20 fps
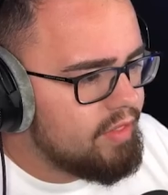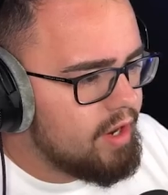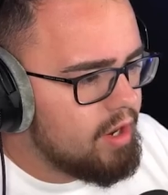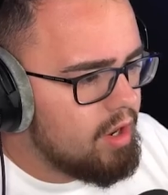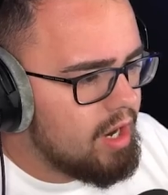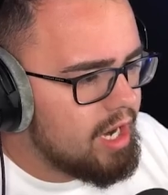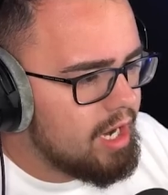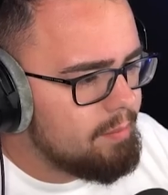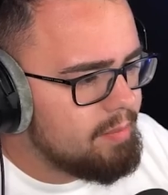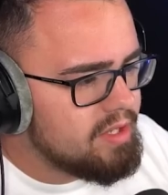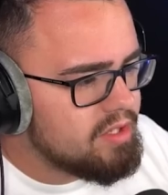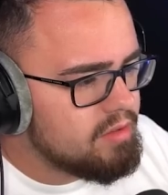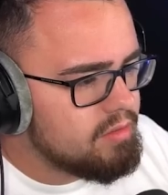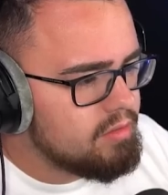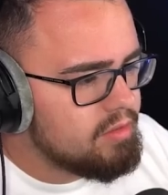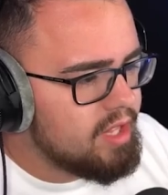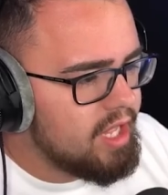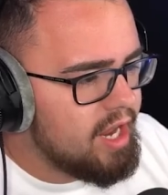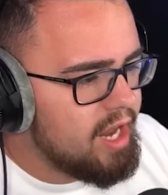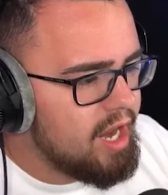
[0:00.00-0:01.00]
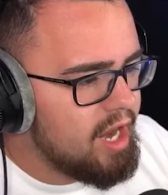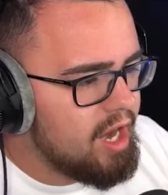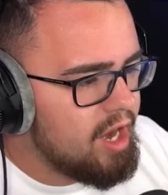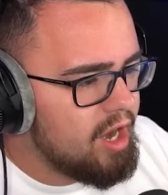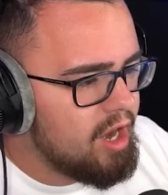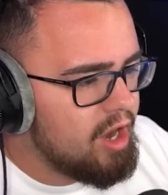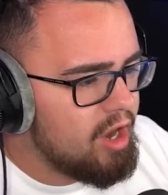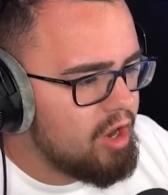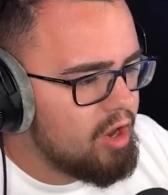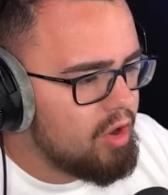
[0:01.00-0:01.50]
there. I gotta be
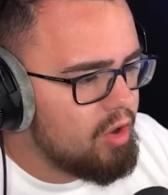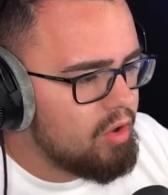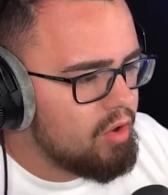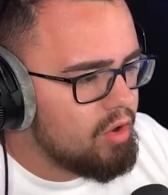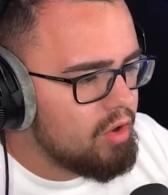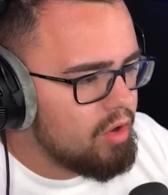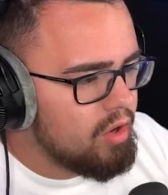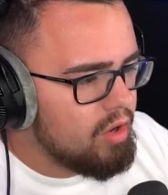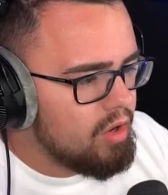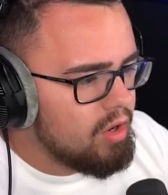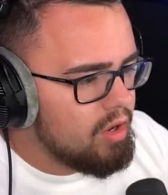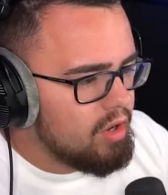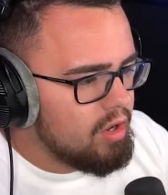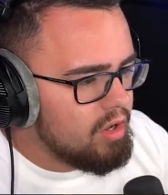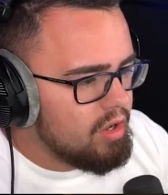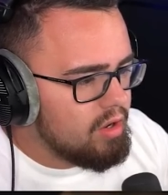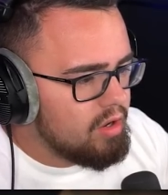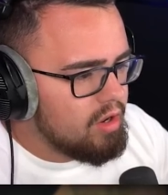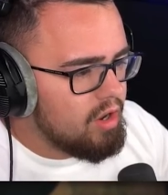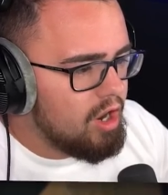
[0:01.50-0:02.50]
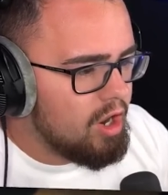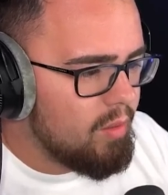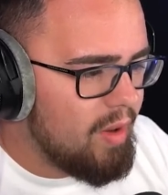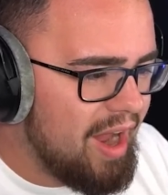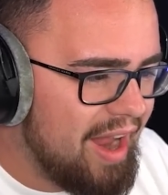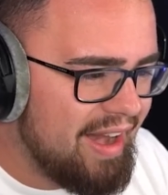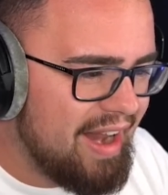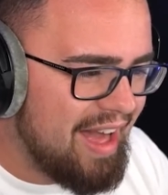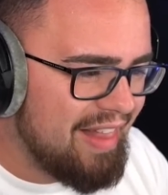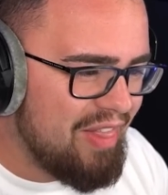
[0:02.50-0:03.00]
there. All
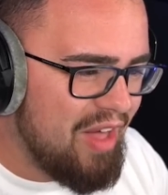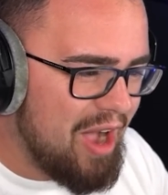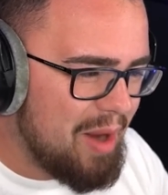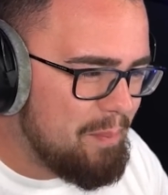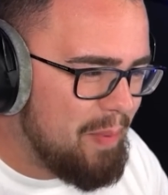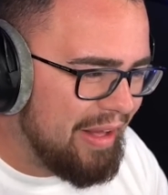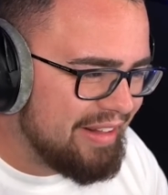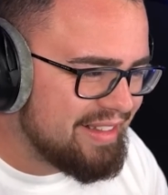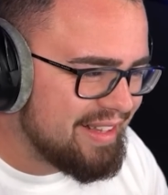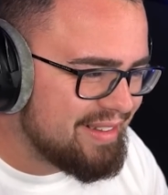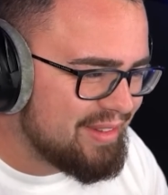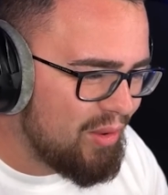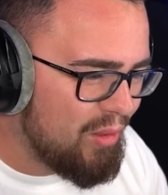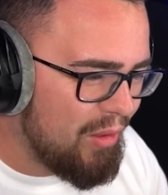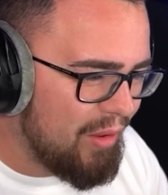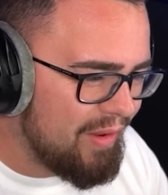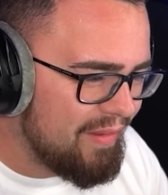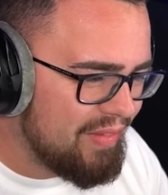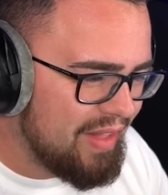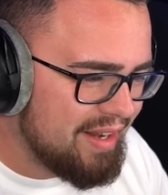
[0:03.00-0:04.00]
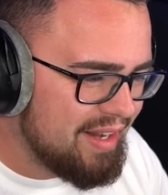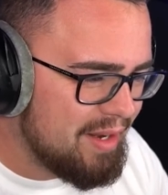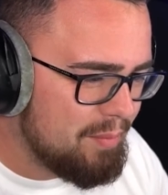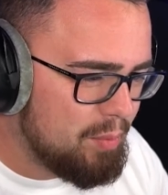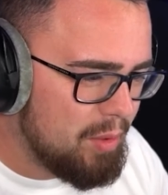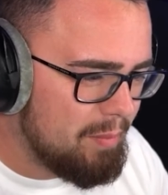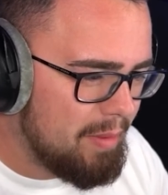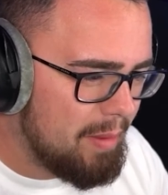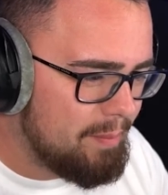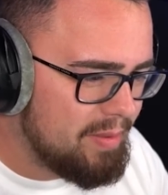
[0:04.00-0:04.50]
right. I lockpicked the door. I need to
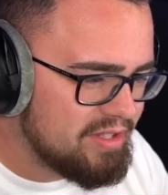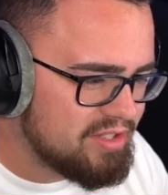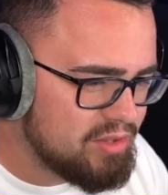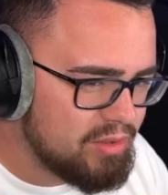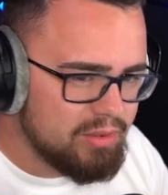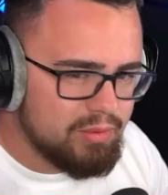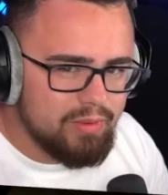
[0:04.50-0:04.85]
put my pistol